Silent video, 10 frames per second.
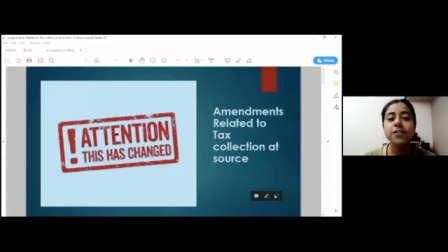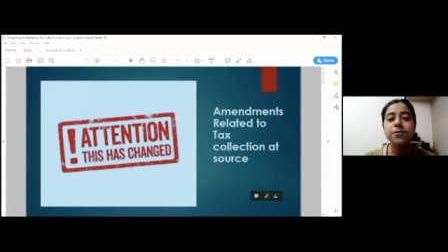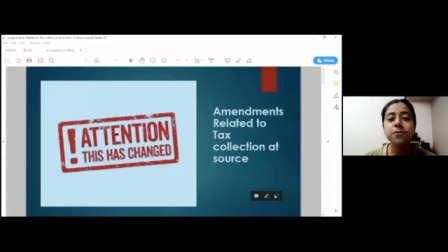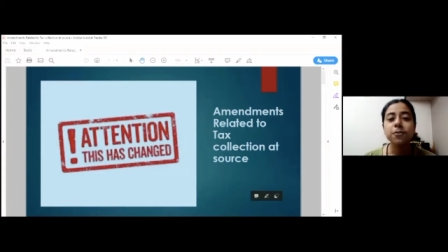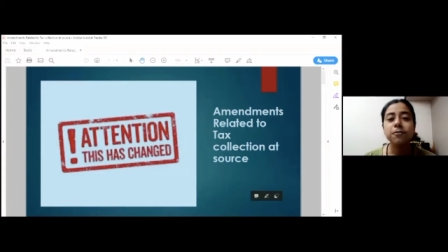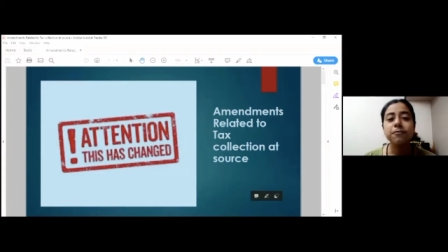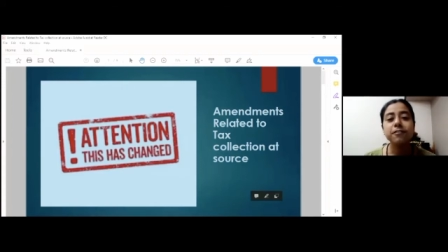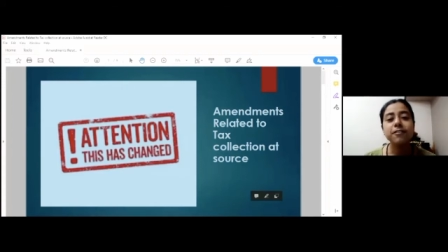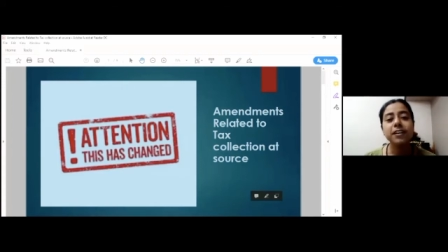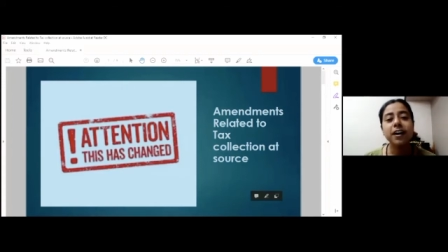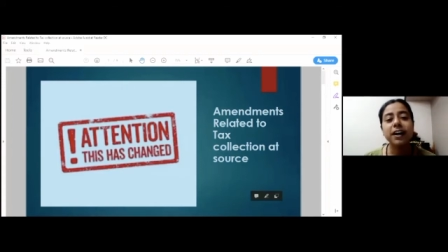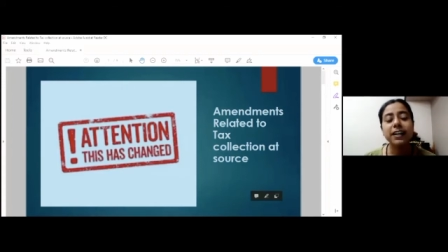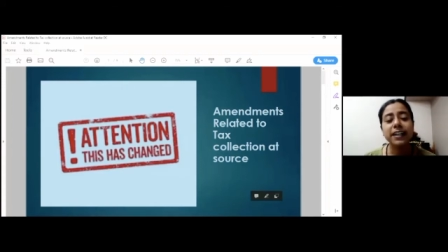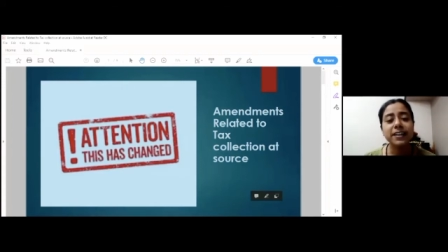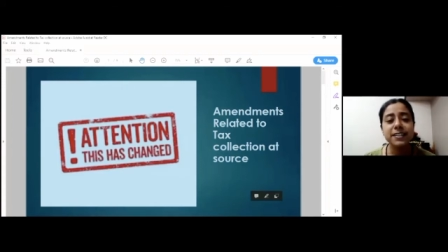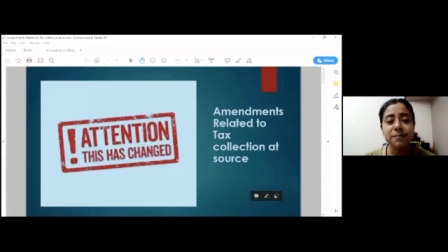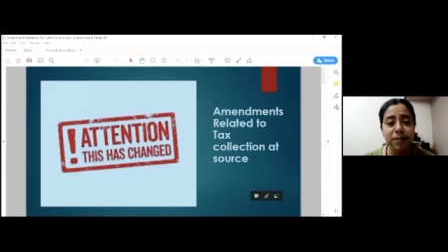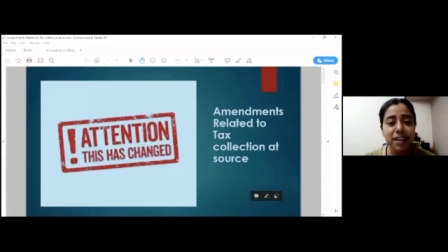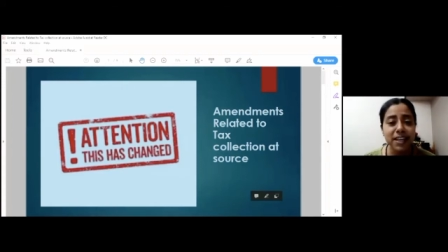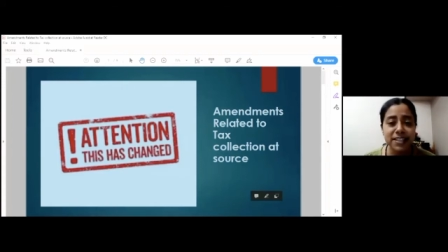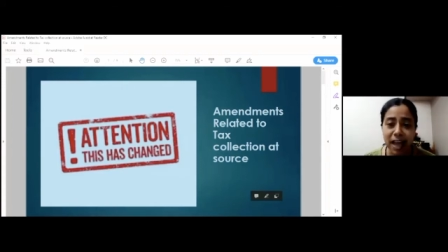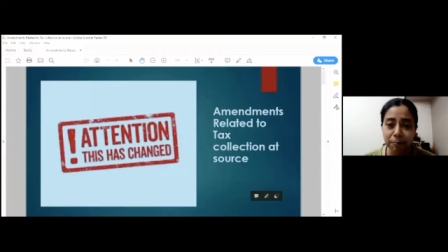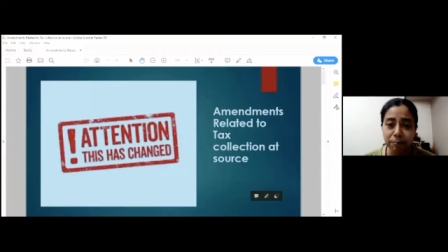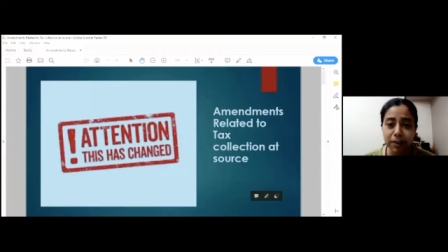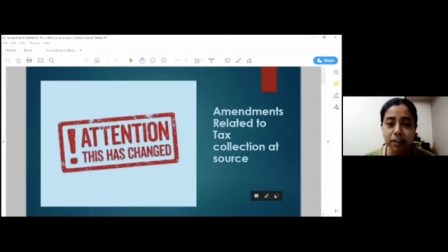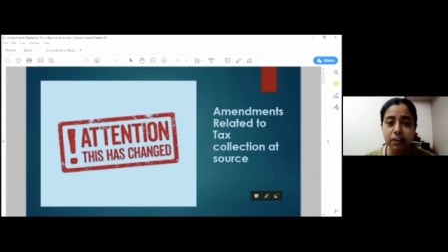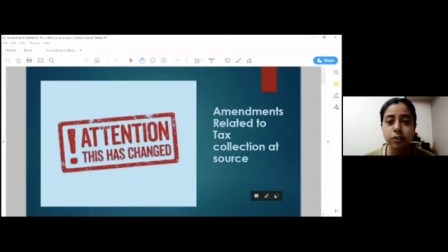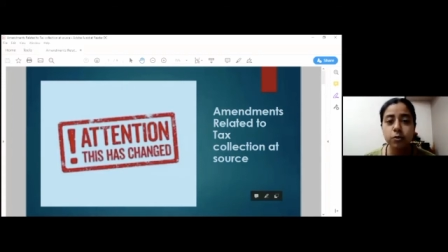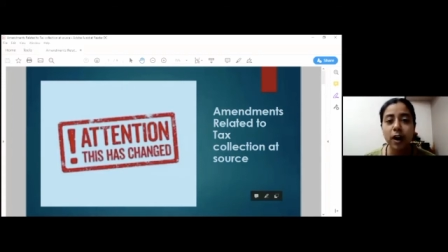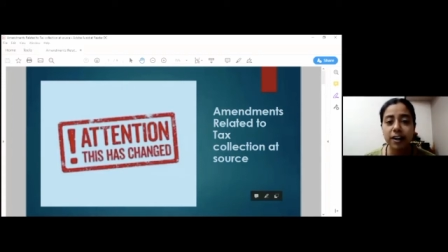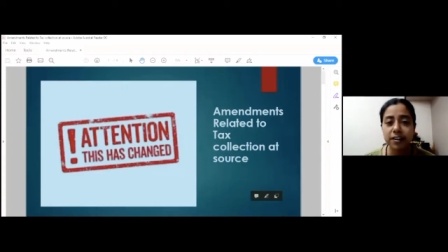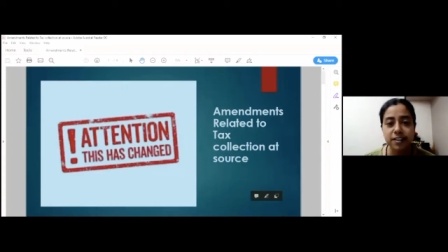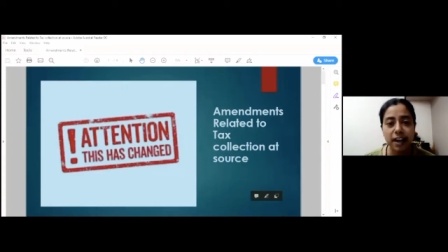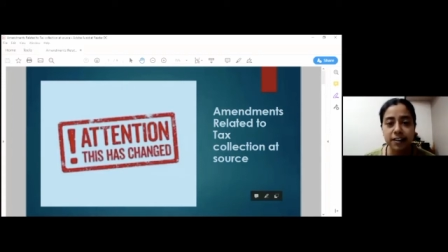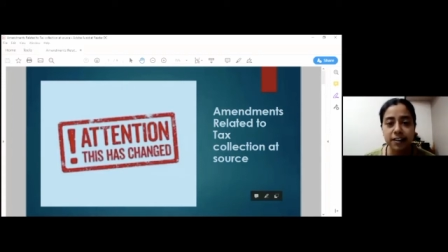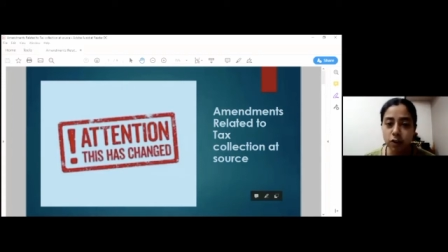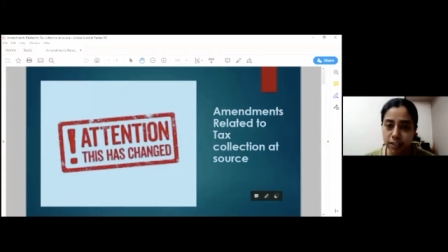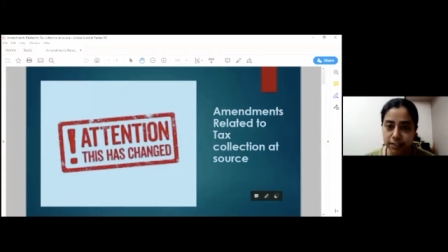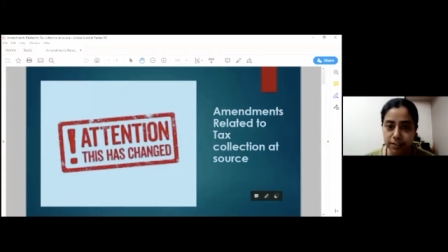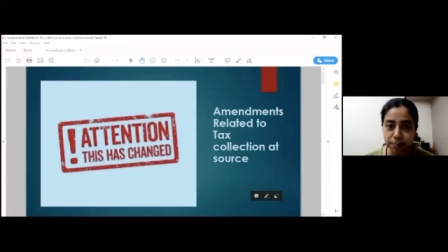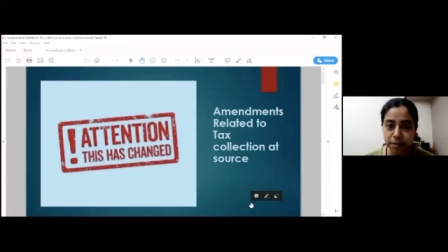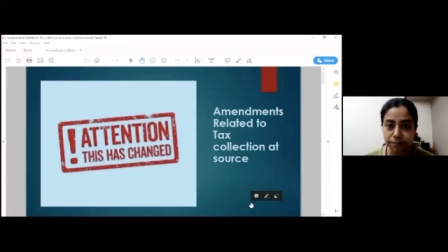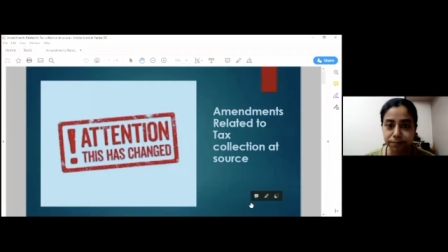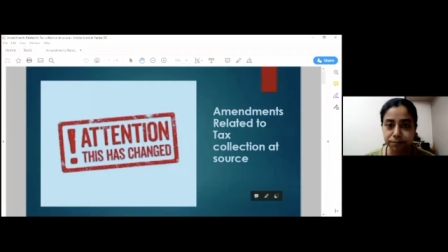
So we will uh, take a simple example to understand this concept.